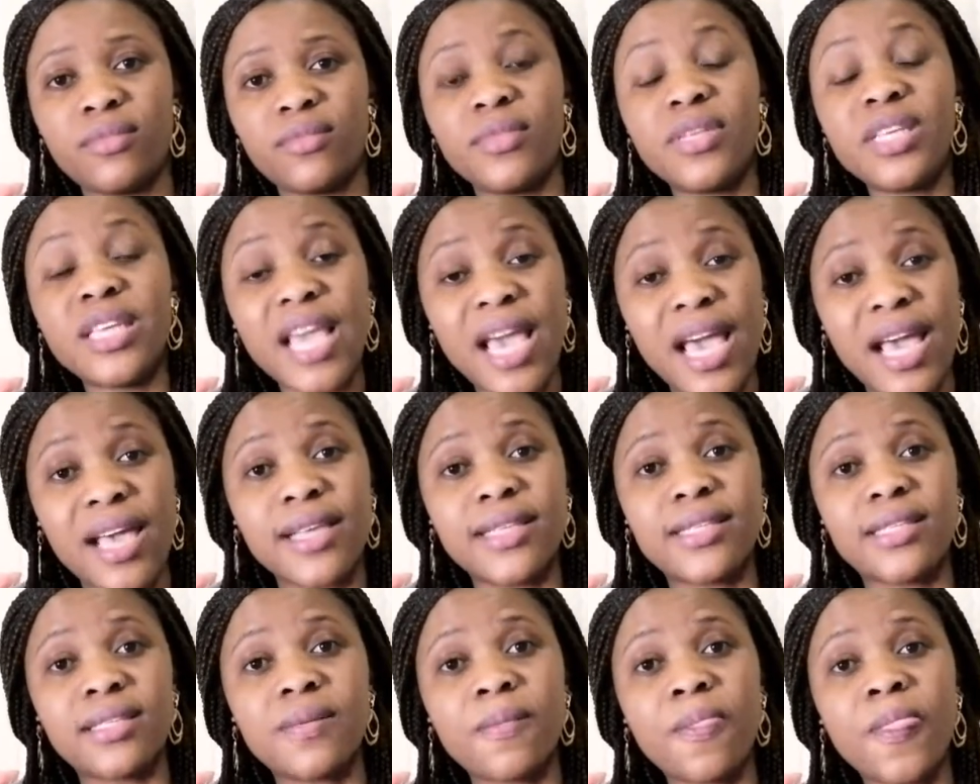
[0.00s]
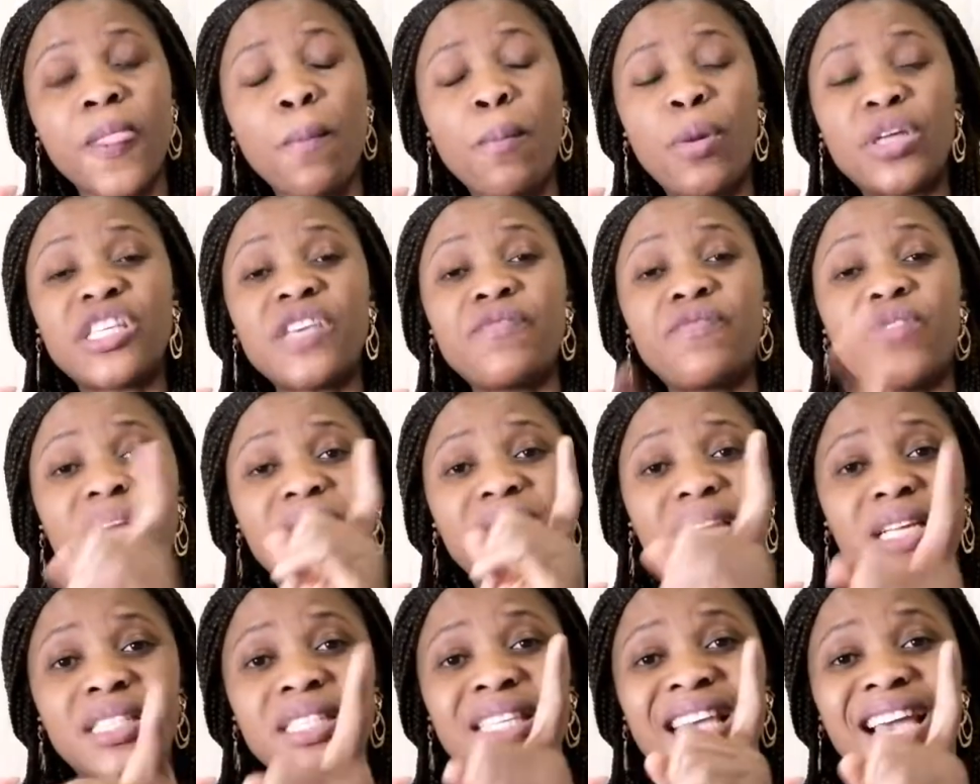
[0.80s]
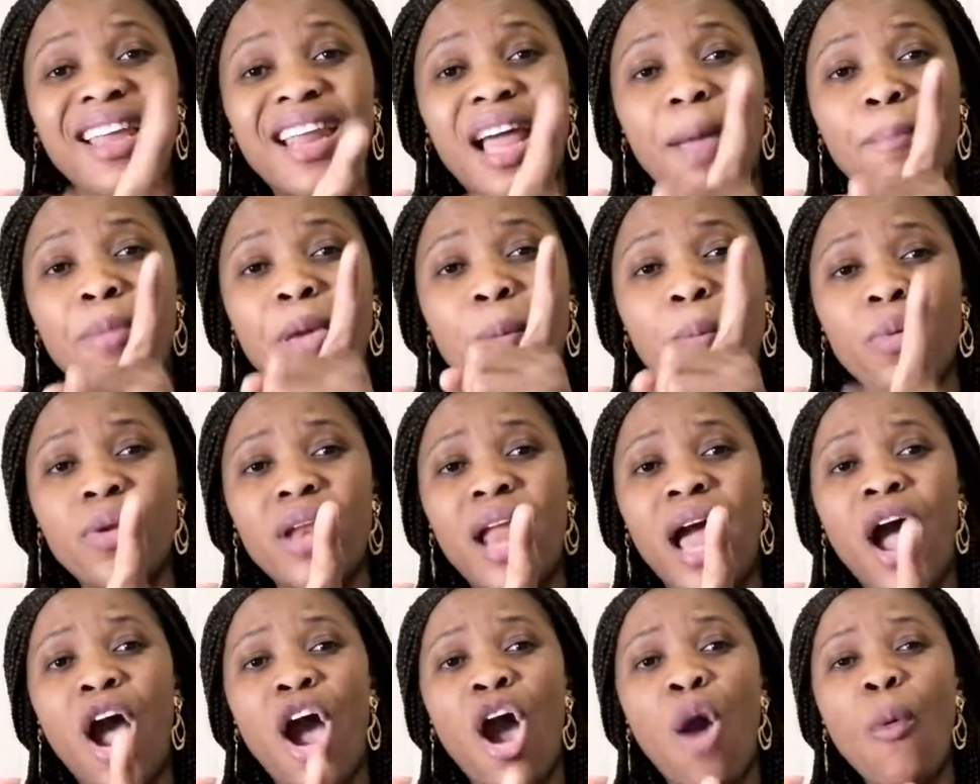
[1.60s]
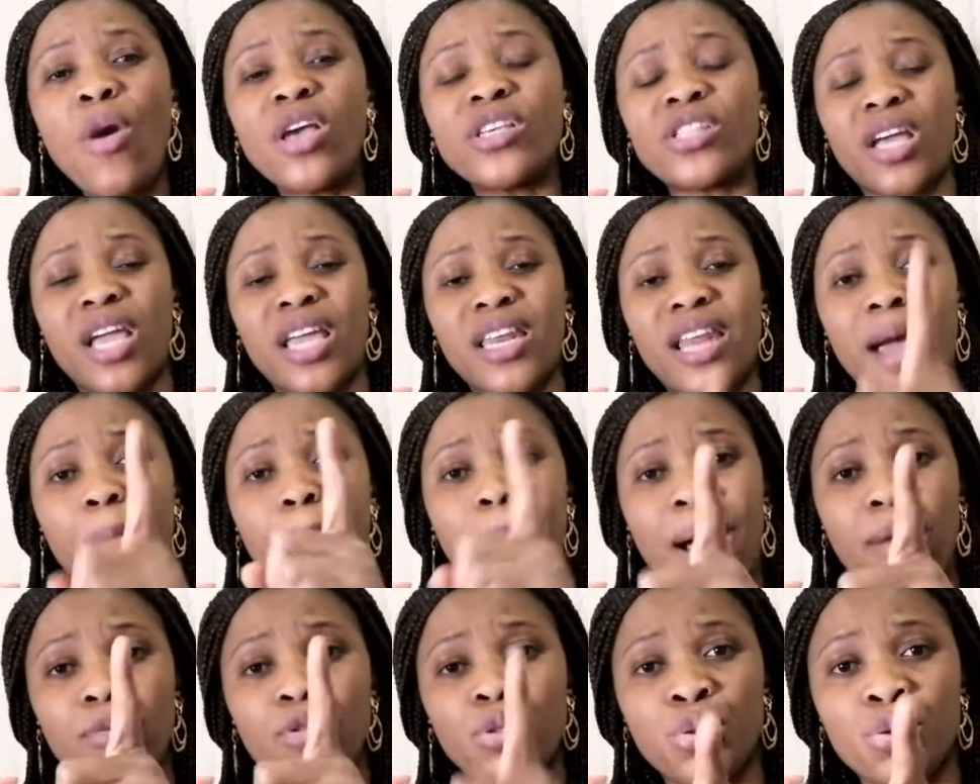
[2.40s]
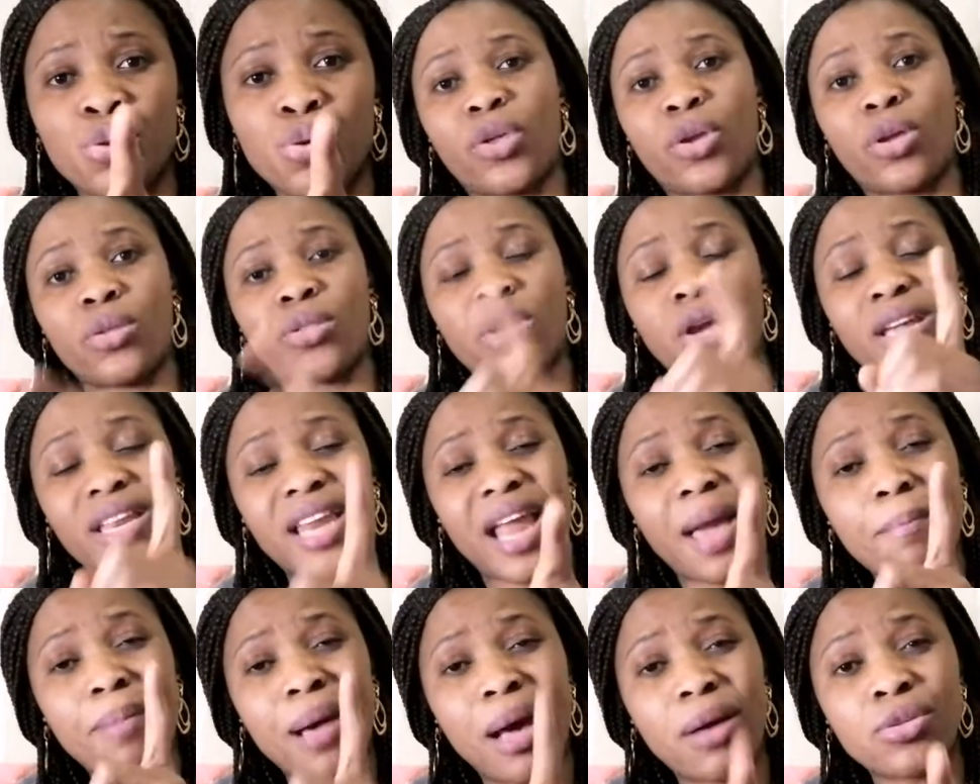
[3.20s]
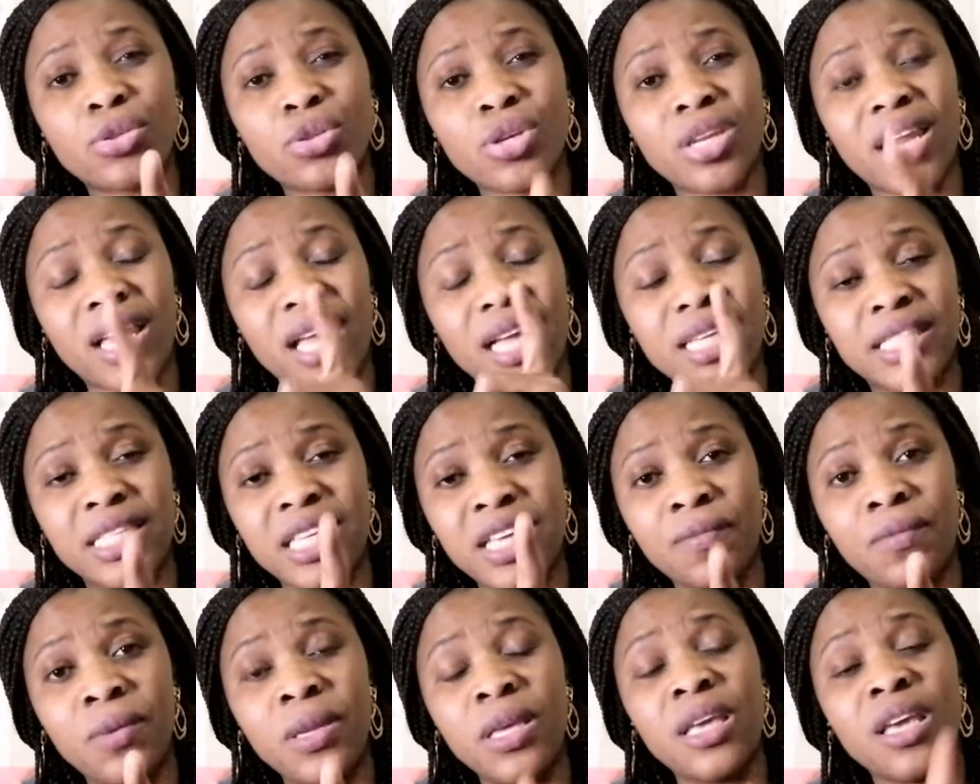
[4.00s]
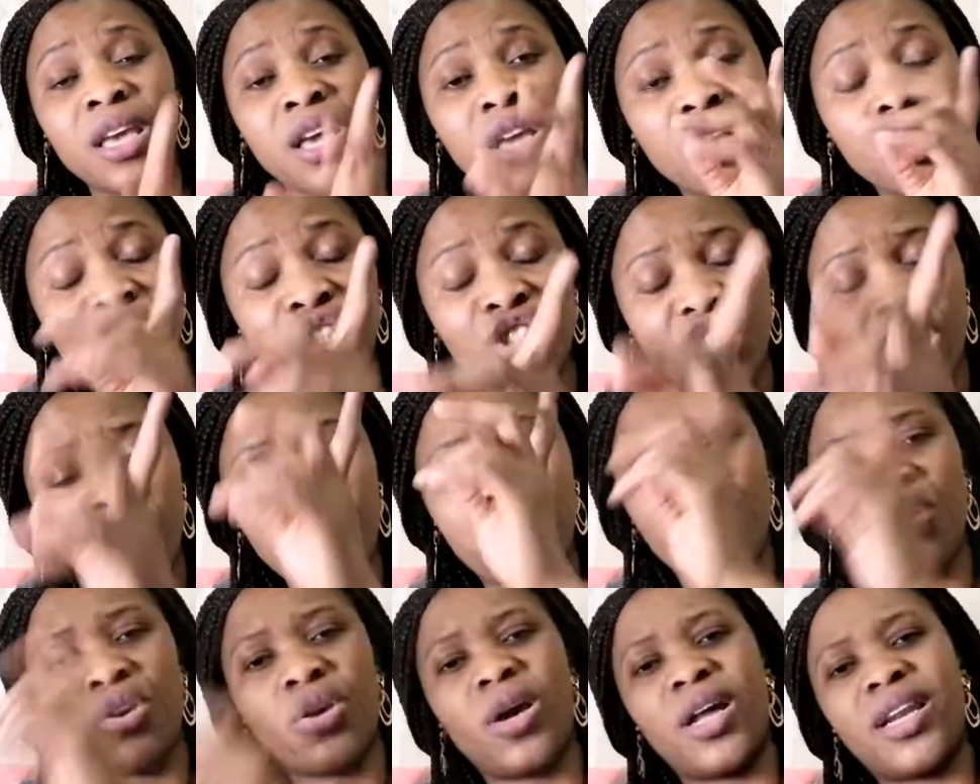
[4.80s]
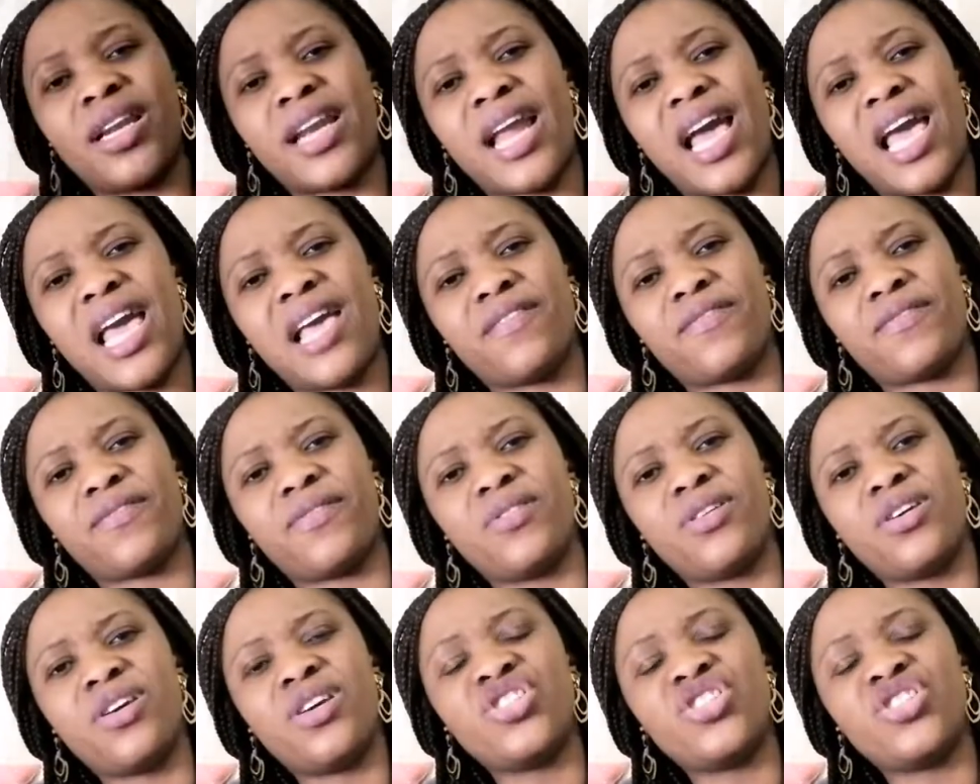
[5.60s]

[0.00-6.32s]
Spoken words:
Yes. But if you are the type that people are always talking about you negatively, check your life.